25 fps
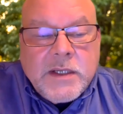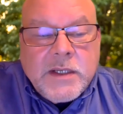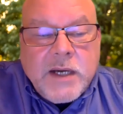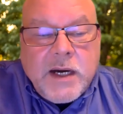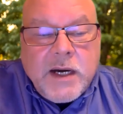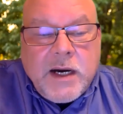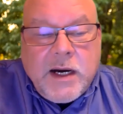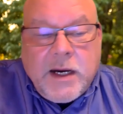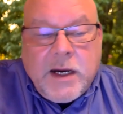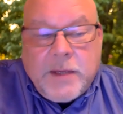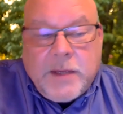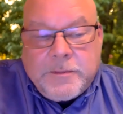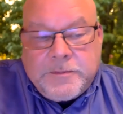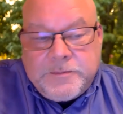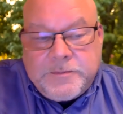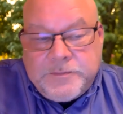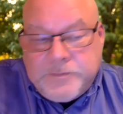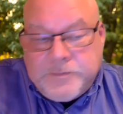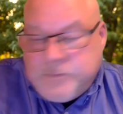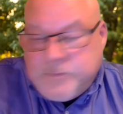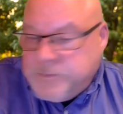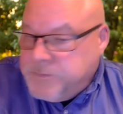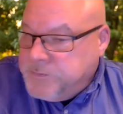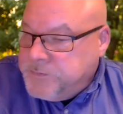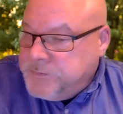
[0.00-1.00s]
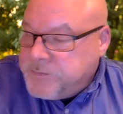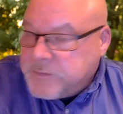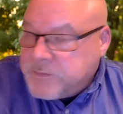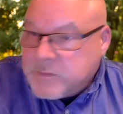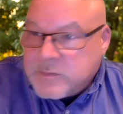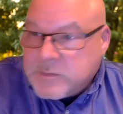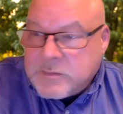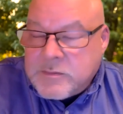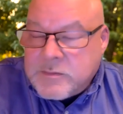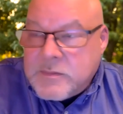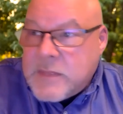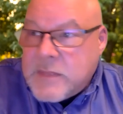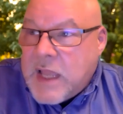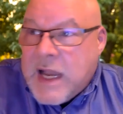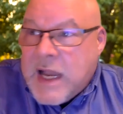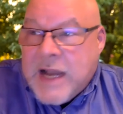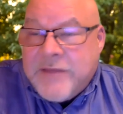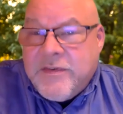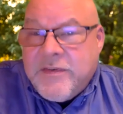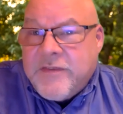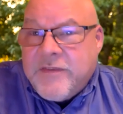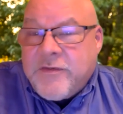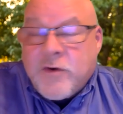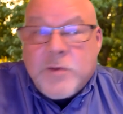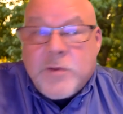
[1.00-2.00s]
Um, I
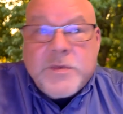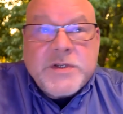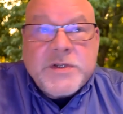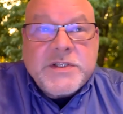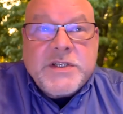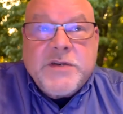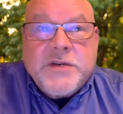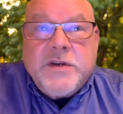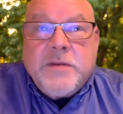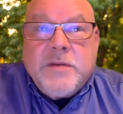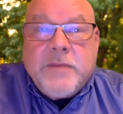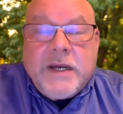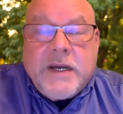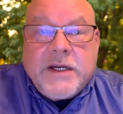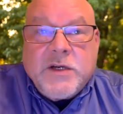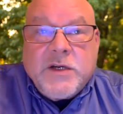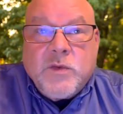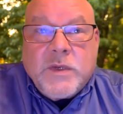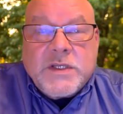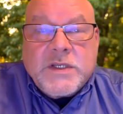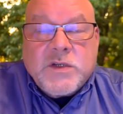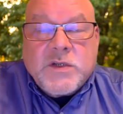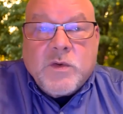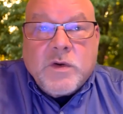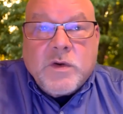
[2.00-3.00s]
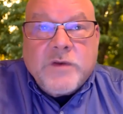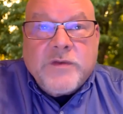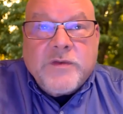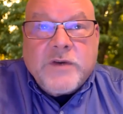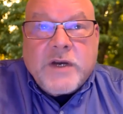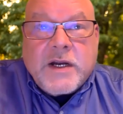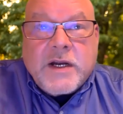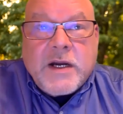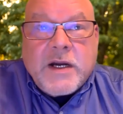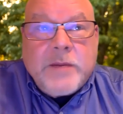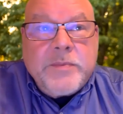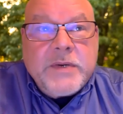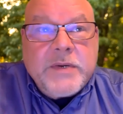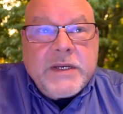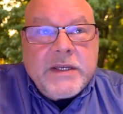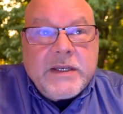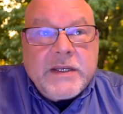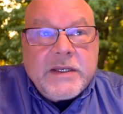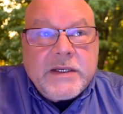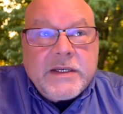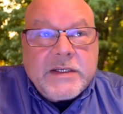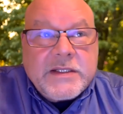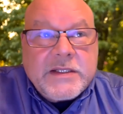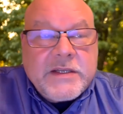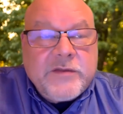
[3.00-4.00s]
have a former student of mine who went to work for a
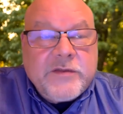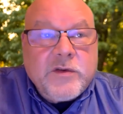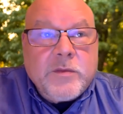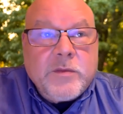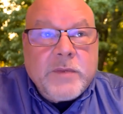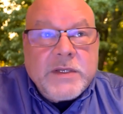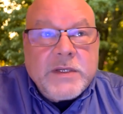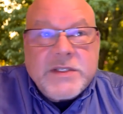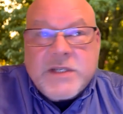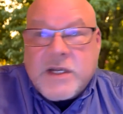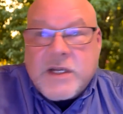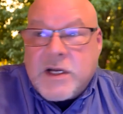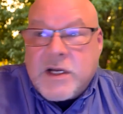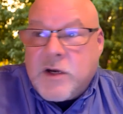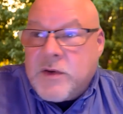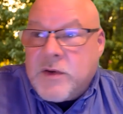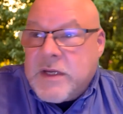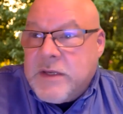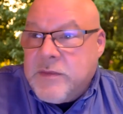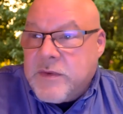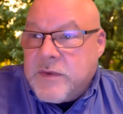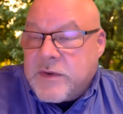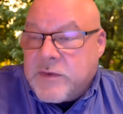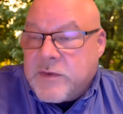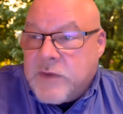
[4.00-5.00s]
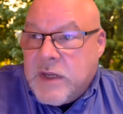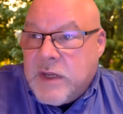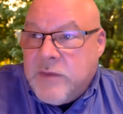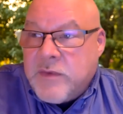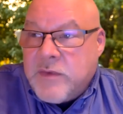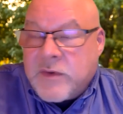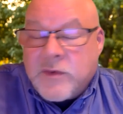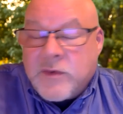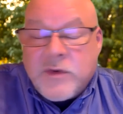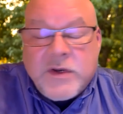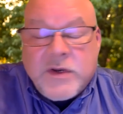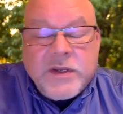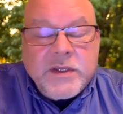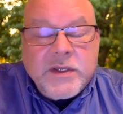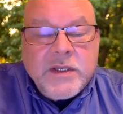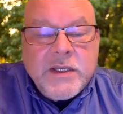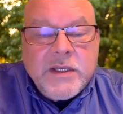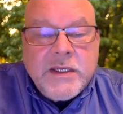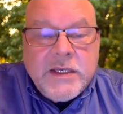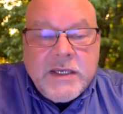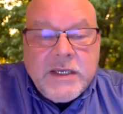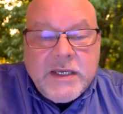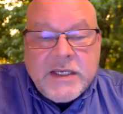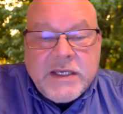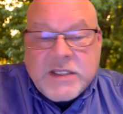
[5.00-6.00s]
company uh, several months ago. He, re- he recruited
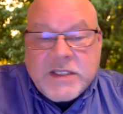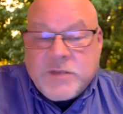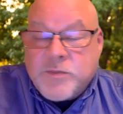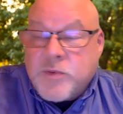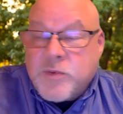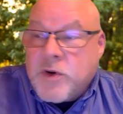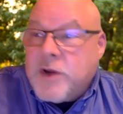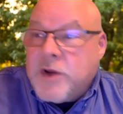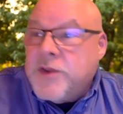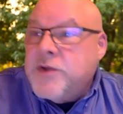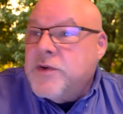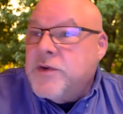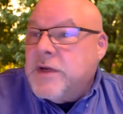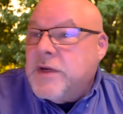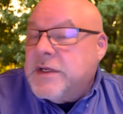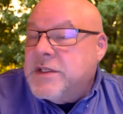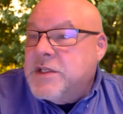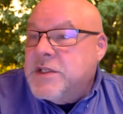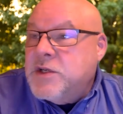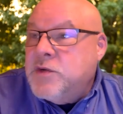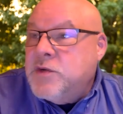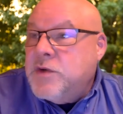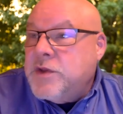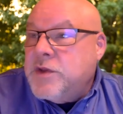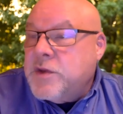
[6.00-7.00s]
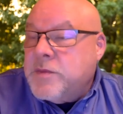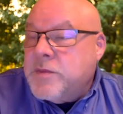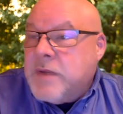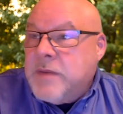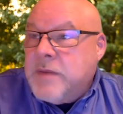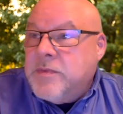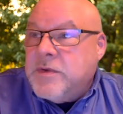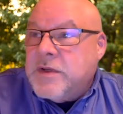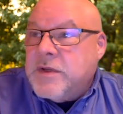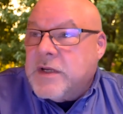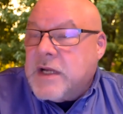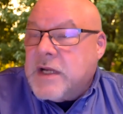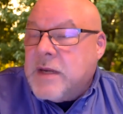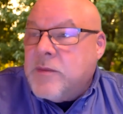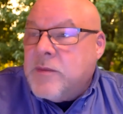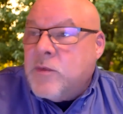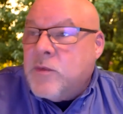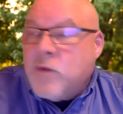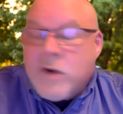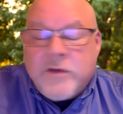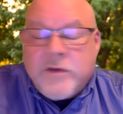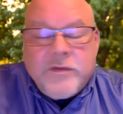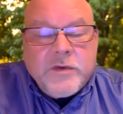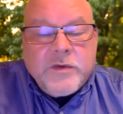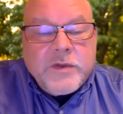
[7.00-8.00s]
his brother and two other people to come
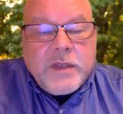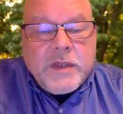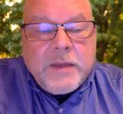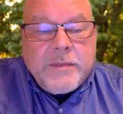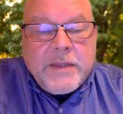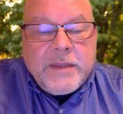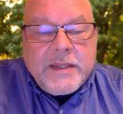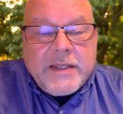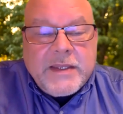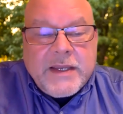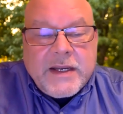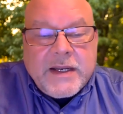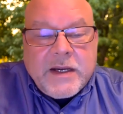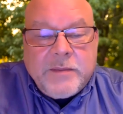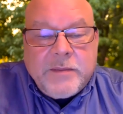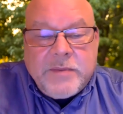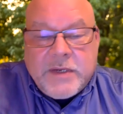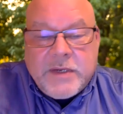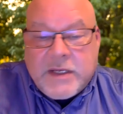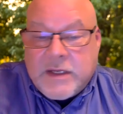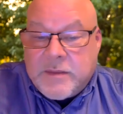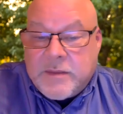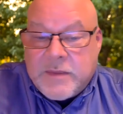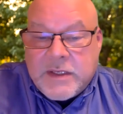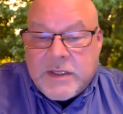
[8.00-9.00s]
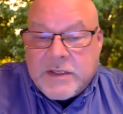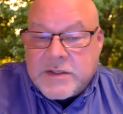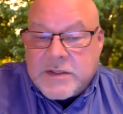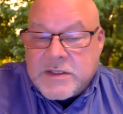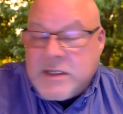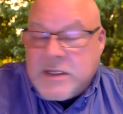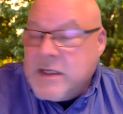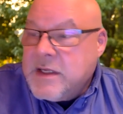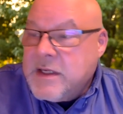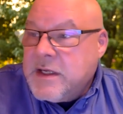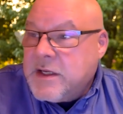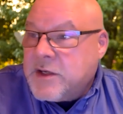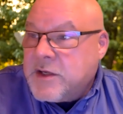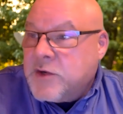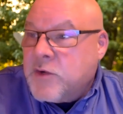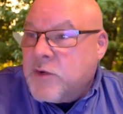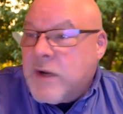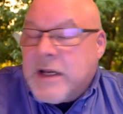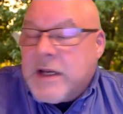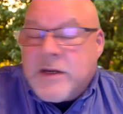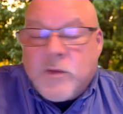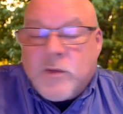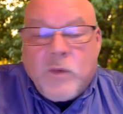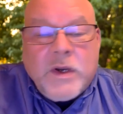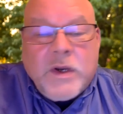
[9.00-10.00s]
work for them at that company. I mean, it's a
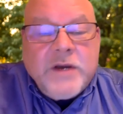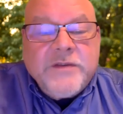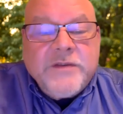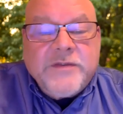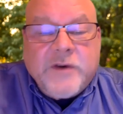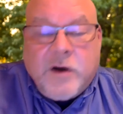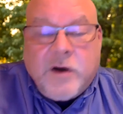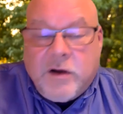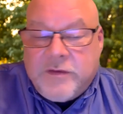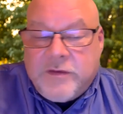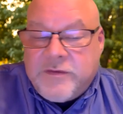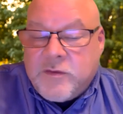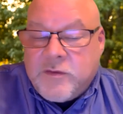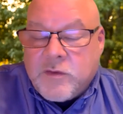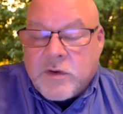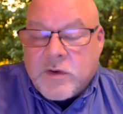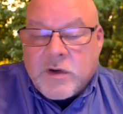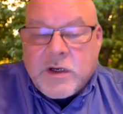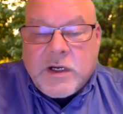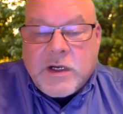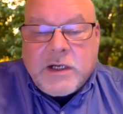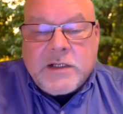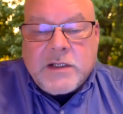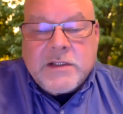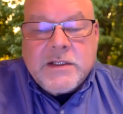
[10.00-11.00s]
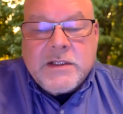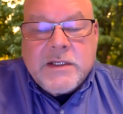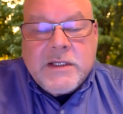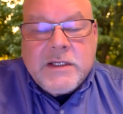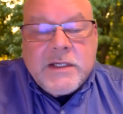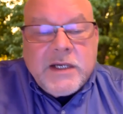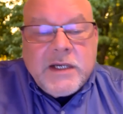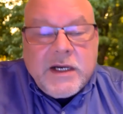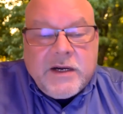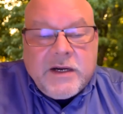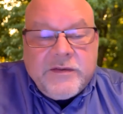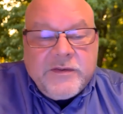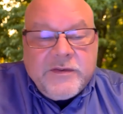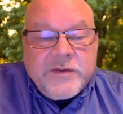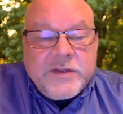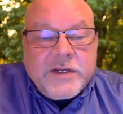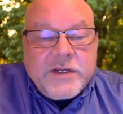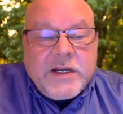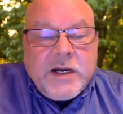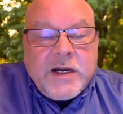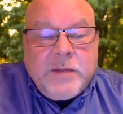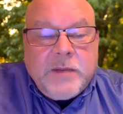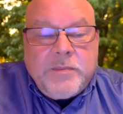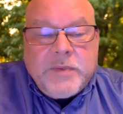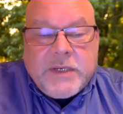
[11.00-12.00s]
great windfall for uh, uh, for the
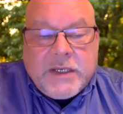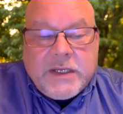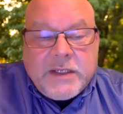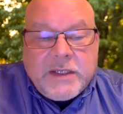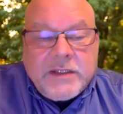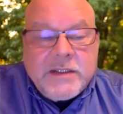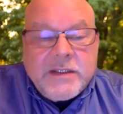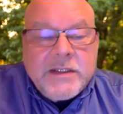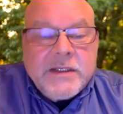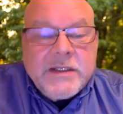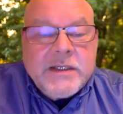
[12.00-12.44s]
company.